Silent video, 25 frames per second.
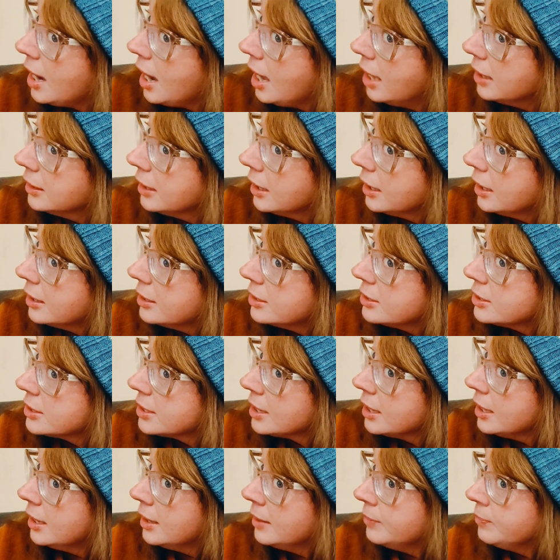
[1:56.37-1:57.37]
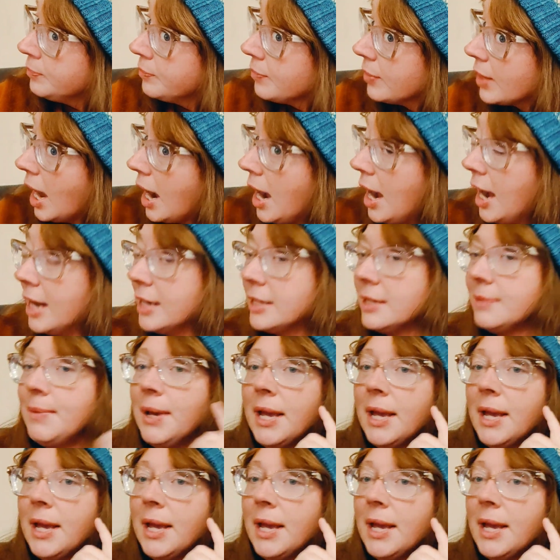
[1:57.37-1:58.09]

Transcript: colors to